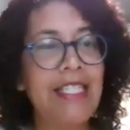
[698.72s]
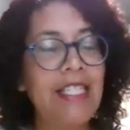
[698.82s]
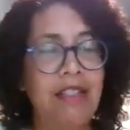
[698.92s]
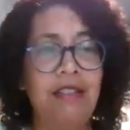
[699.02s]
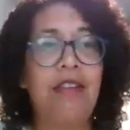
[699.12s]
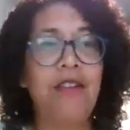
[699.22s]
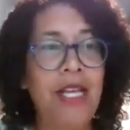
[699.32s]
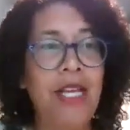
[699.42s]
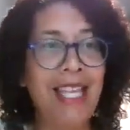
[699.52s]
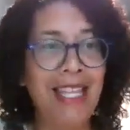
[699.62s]
How do
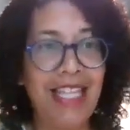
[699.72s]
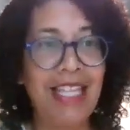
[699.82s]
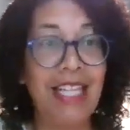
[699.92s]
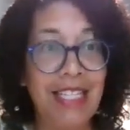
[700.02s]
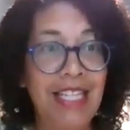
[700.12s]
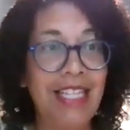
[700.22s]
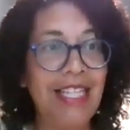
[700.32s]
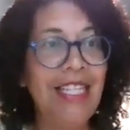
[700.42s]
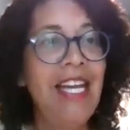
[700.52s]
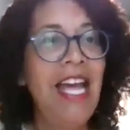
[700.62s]
I say that?